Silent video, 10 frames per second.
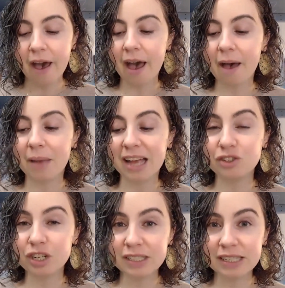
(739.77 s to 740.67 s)
And
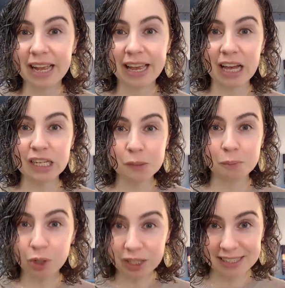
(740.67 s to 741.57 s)
just like as
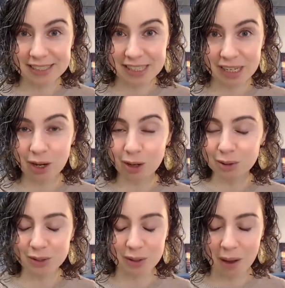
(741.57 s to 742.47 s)
Brooke Castillo,
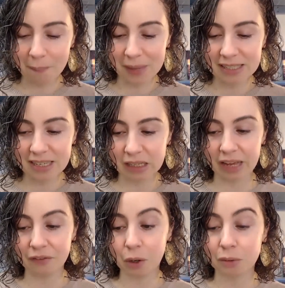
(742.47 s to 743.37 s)
amazing
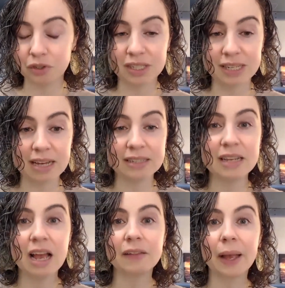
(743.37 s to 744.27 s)
life coach, says,
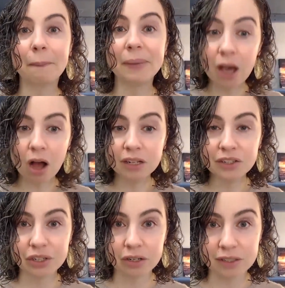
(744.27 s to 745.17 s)
like be on
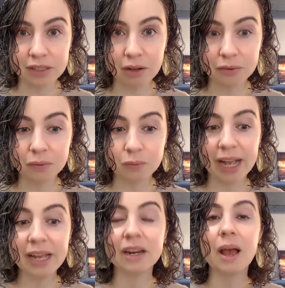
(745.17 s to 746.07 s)
to yourself,
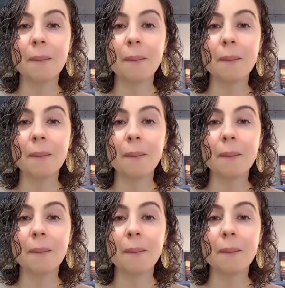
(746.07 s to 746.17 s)
right?